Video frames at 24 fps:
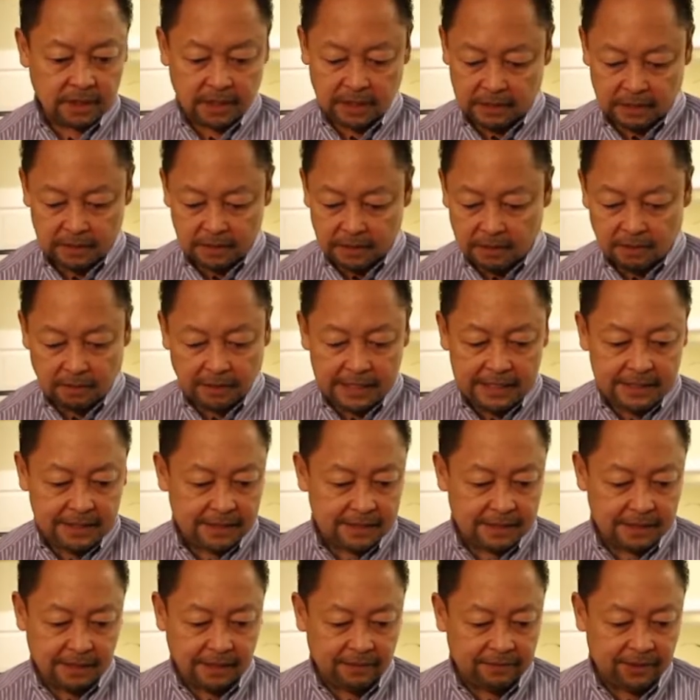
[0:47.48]
This crazy
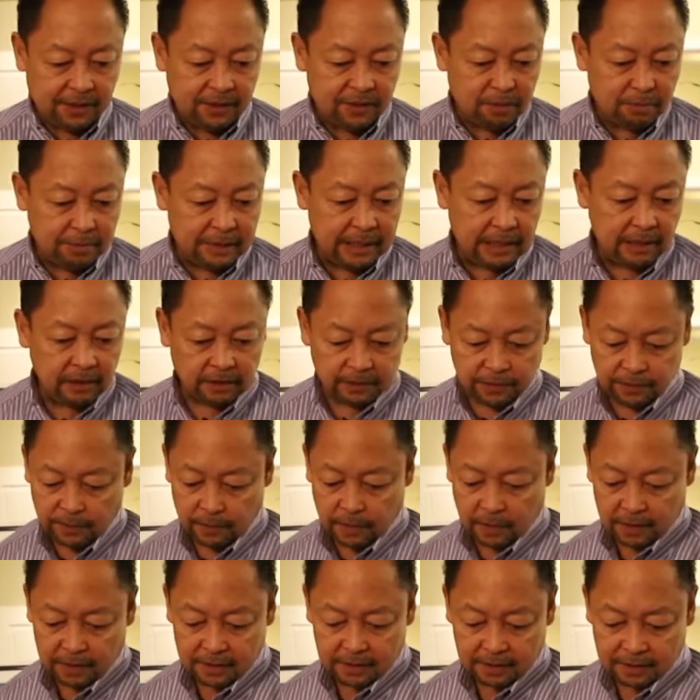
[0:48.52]
stuff that nobody looks
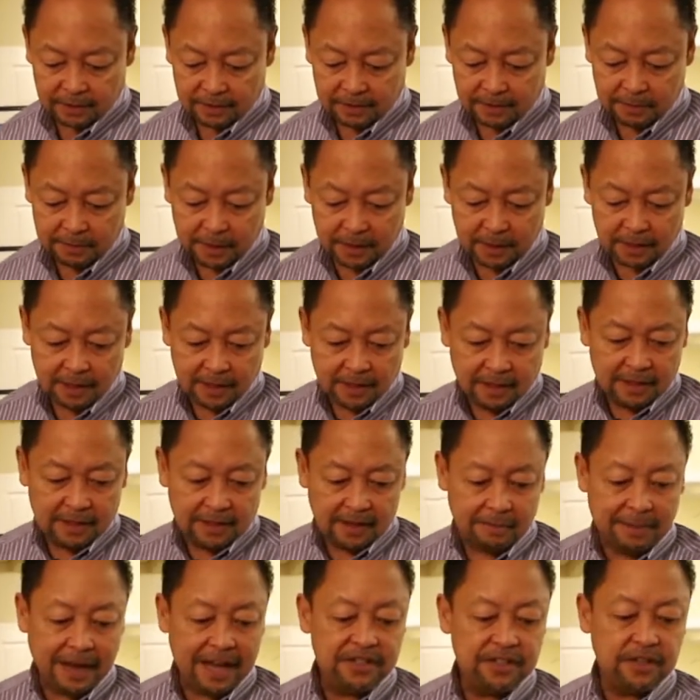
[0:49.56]
for, you know what I mean?
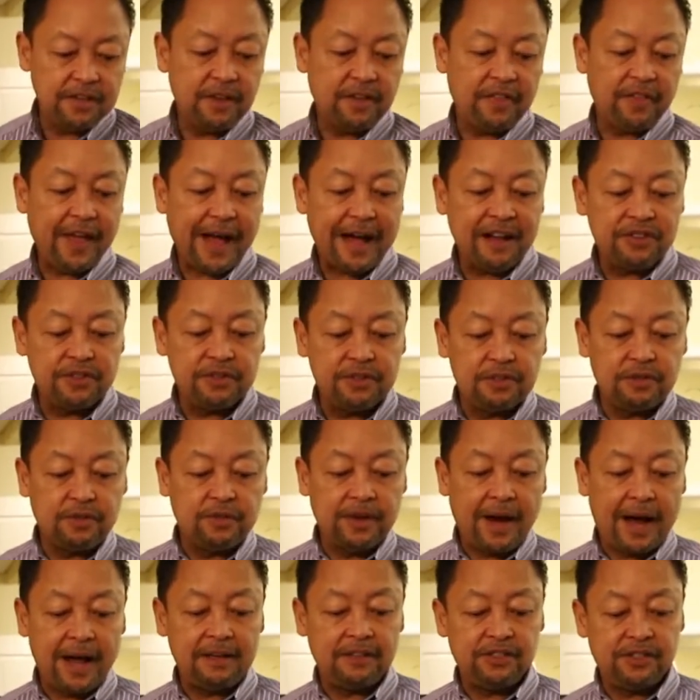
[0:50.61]
Imagine the thousands of
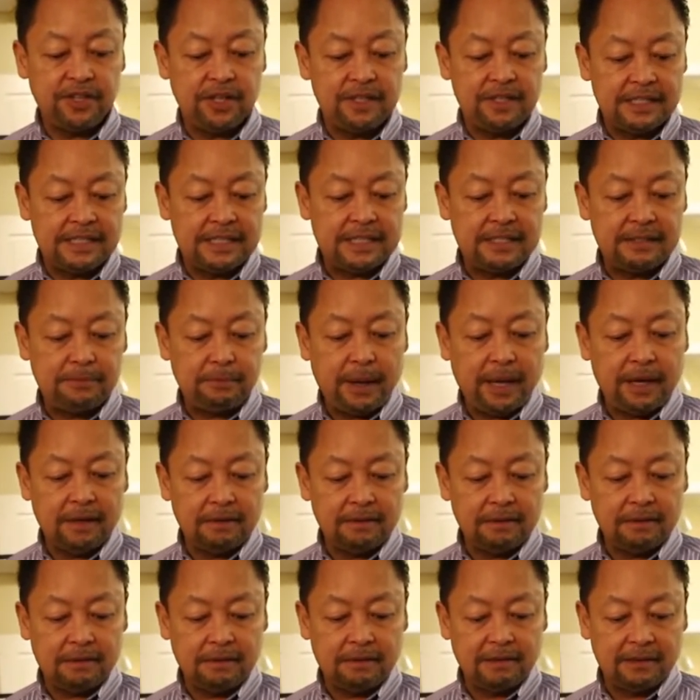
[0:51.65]
dollars they just spent
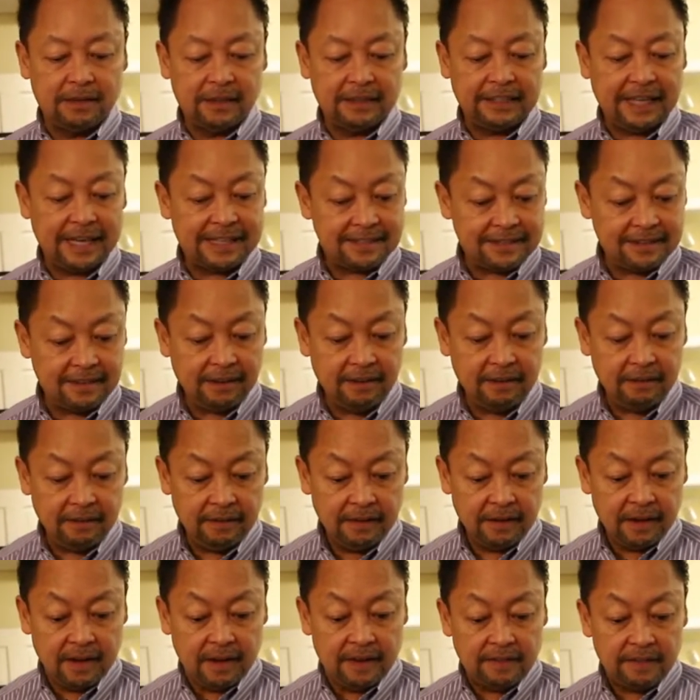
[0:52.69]
on the testing.
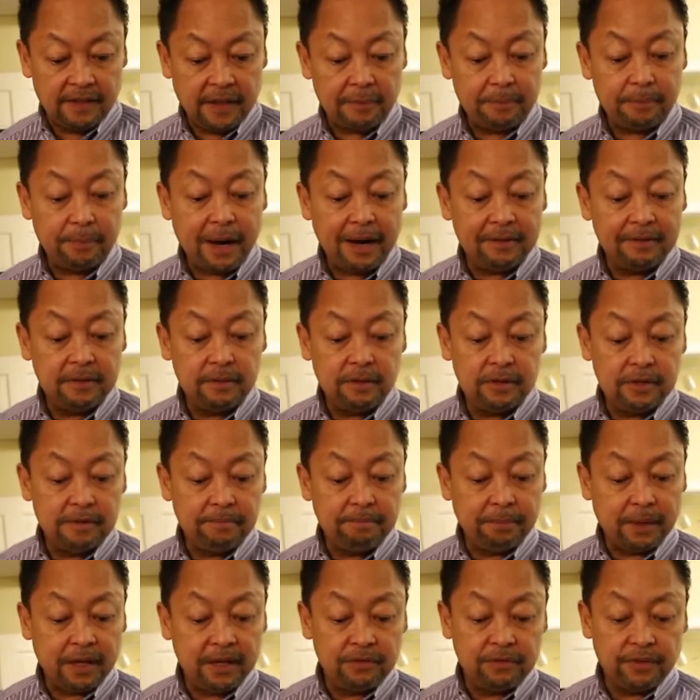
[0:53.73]
That probably would
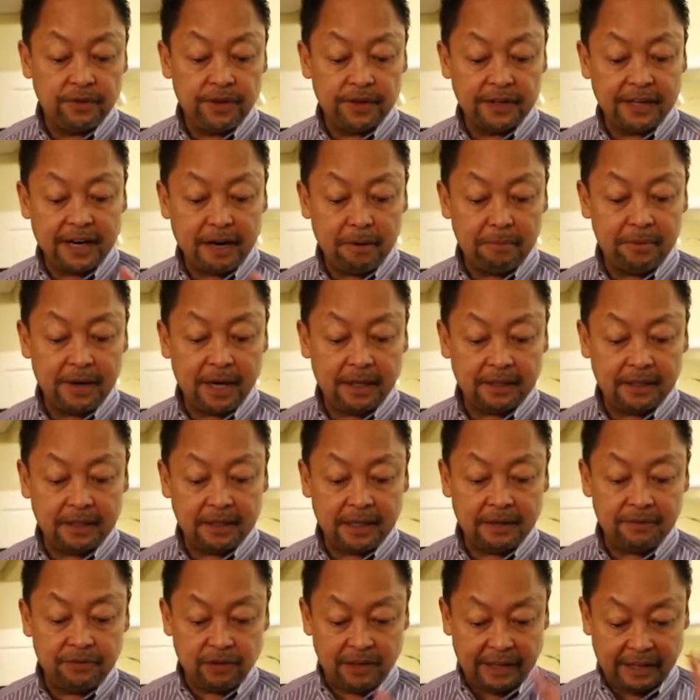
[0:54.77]
have paid for their chiropractic
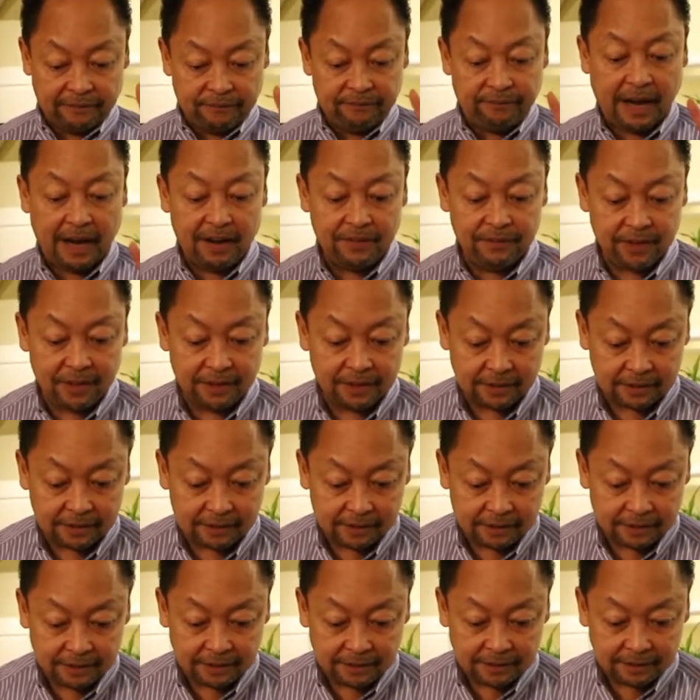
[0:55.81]
care for like 5
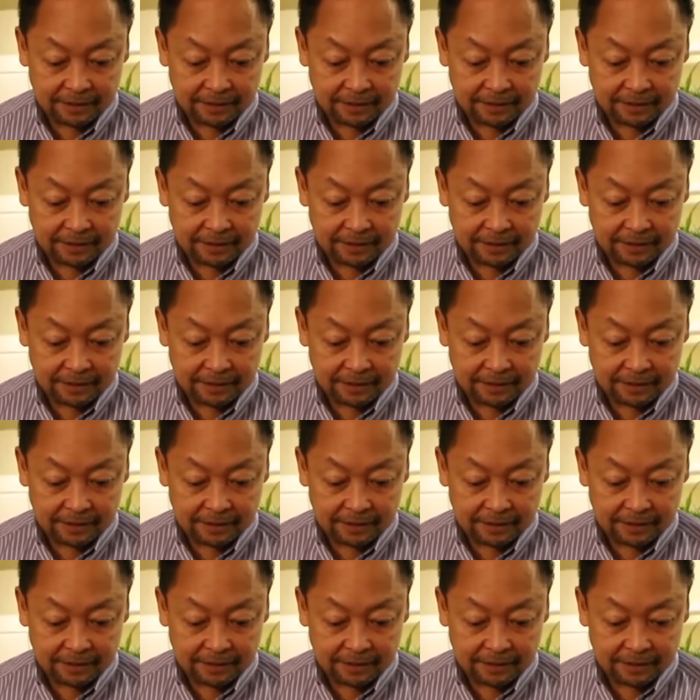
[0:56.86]
years.